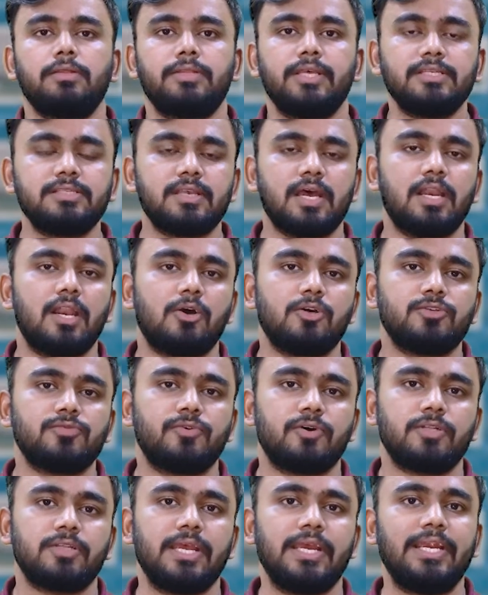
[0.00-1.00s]
This allows
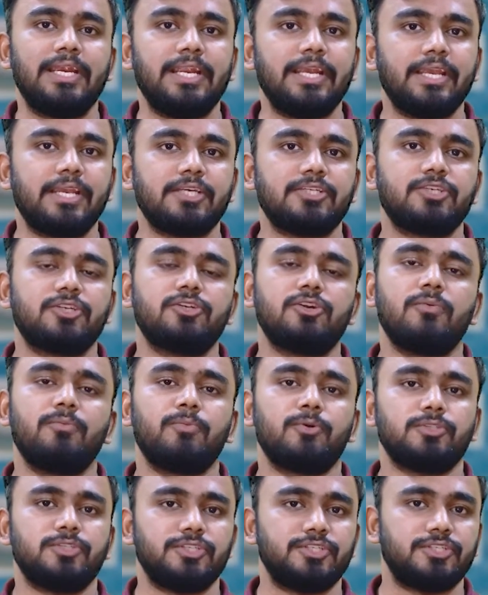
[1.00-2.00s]
for the indication
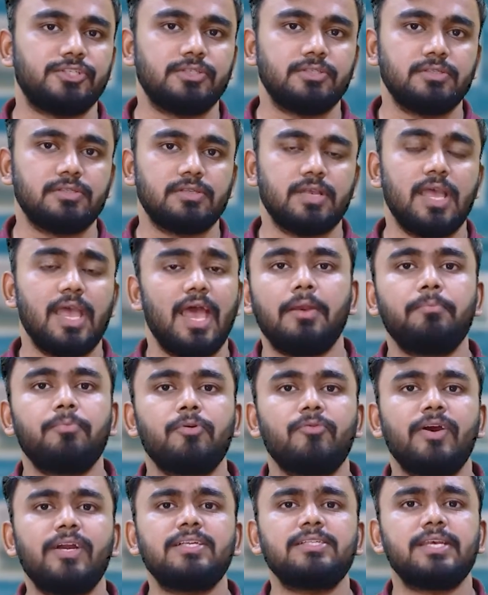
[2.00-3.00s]
of positions and
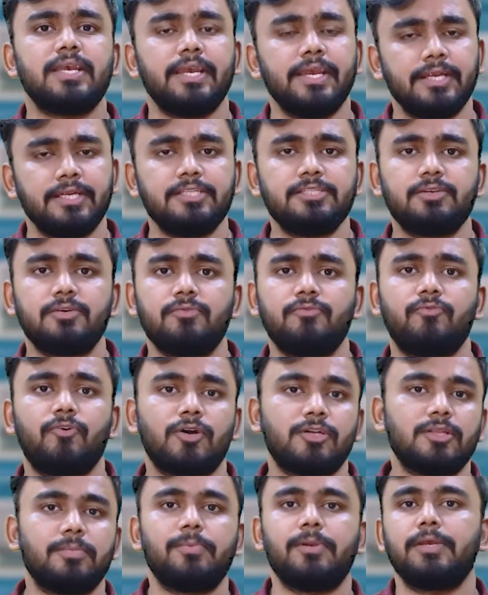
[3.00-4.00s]
provides hints
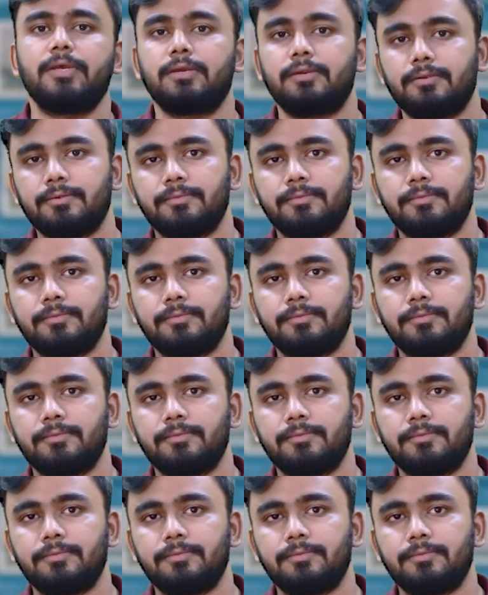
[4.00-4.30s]
for the player.